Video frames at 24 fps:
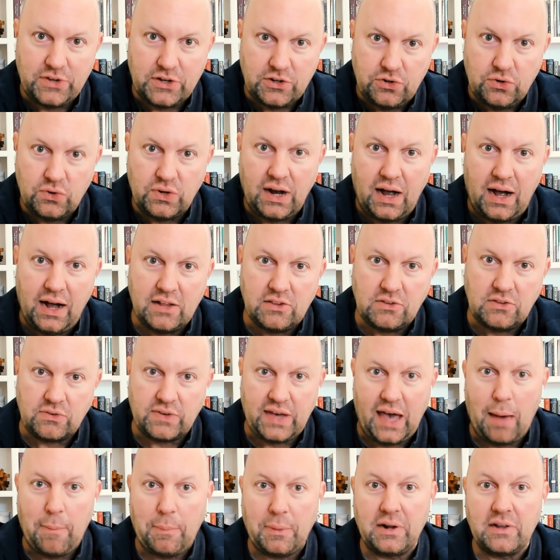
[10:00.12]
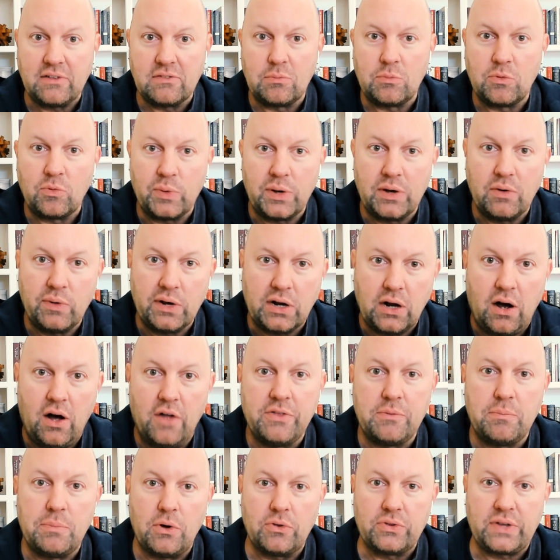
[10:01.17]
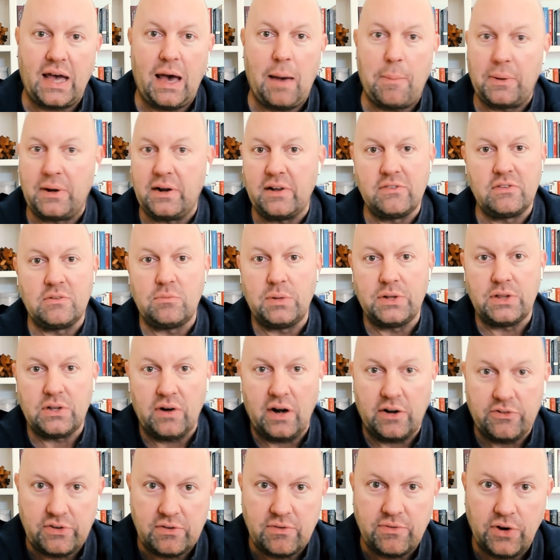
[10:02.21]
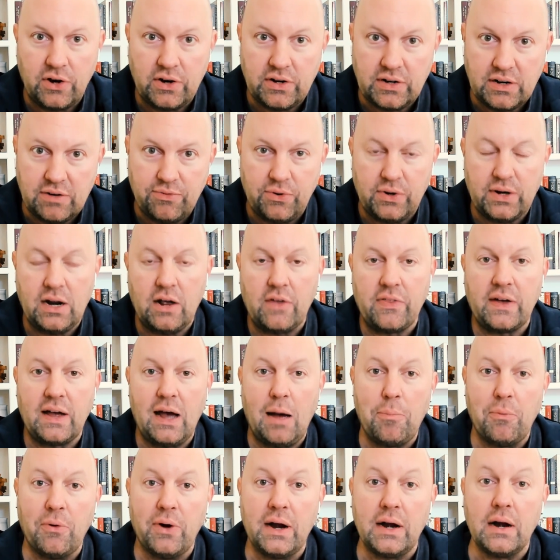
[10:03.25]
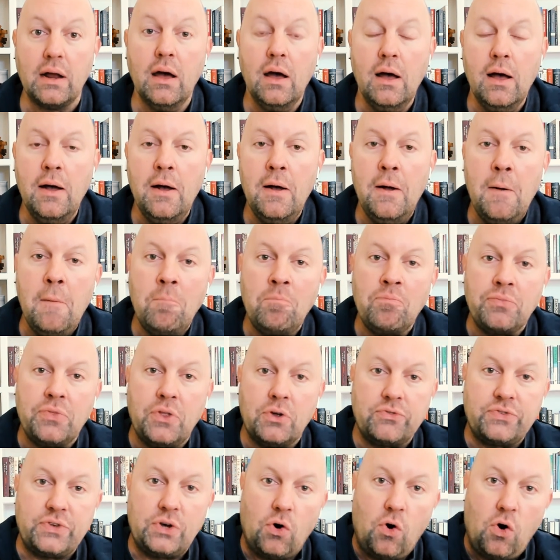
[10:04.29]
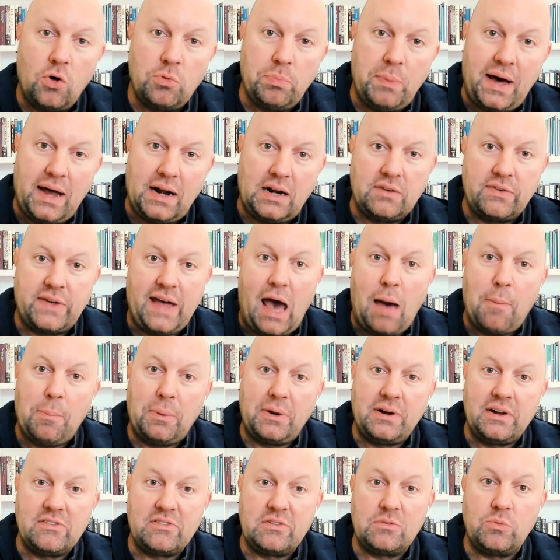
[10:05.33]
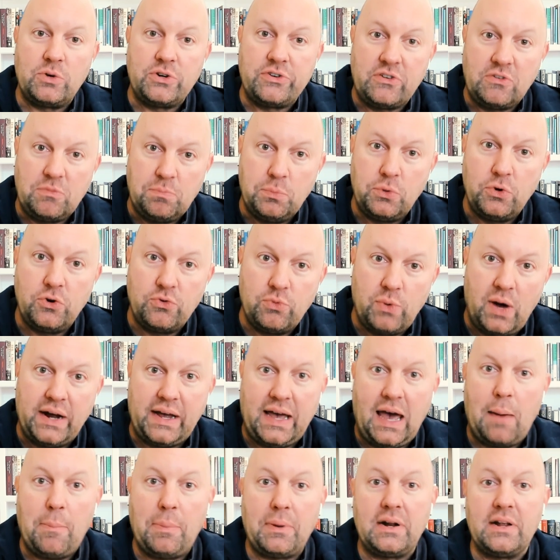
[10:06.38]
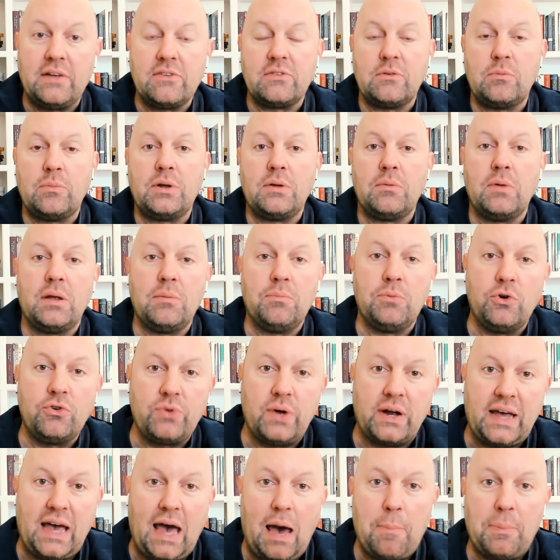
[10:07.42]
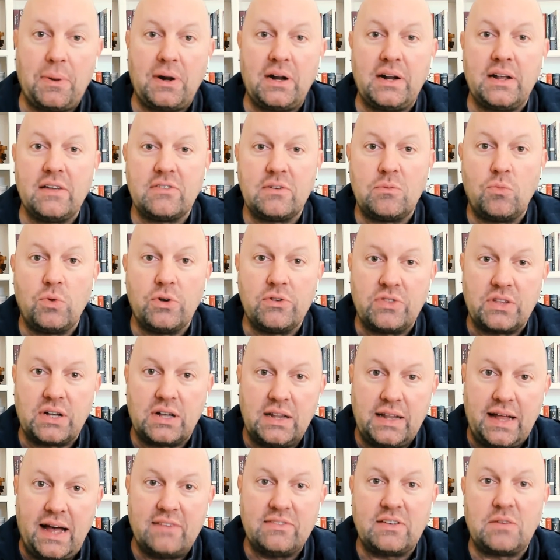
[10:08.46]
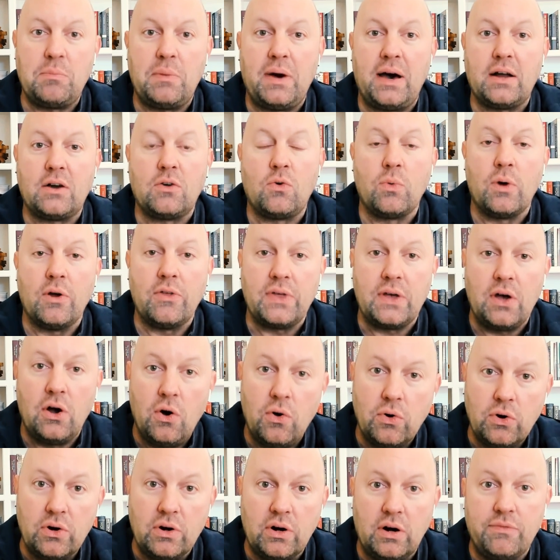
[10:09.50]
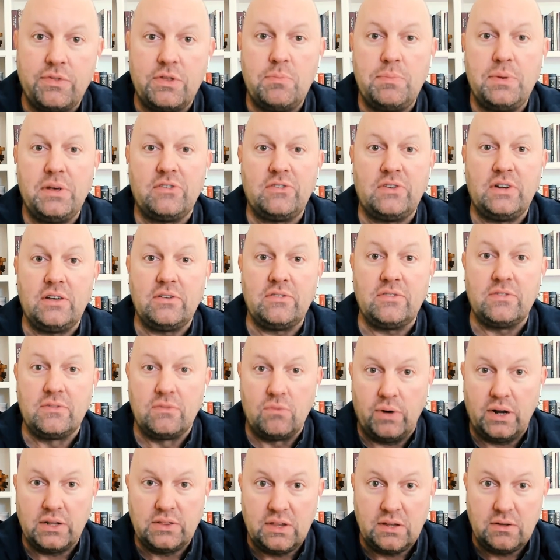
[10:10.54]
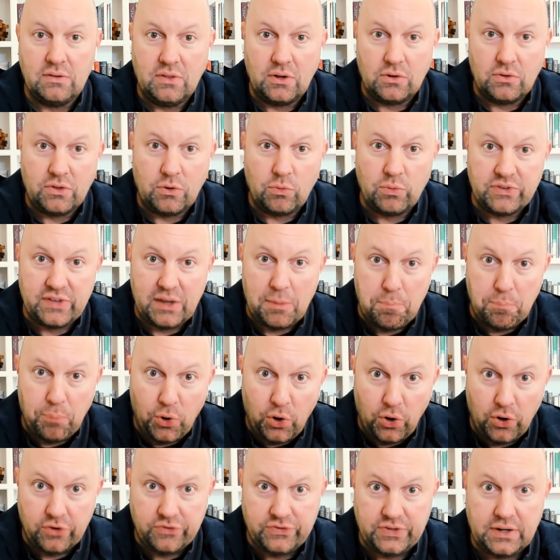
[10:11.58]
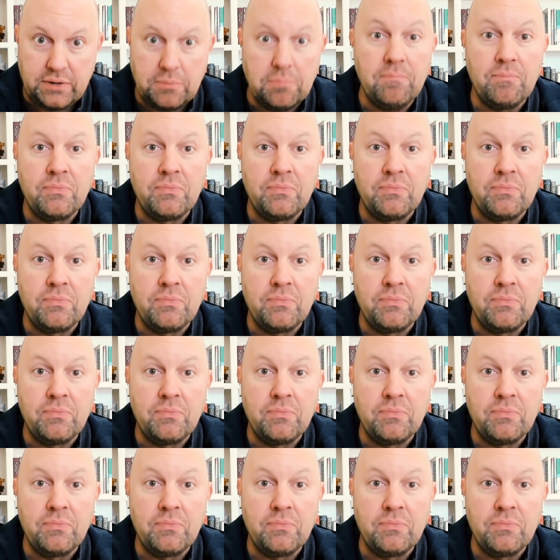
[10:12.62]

two kinds of capitalism. And we call them both capitalism, but they're actually very different in how they operate. There's the old model of capitalism, which is bourgeois capitalism, and bourgeois capitalism was the classic model where the owner of the business, right, there was a person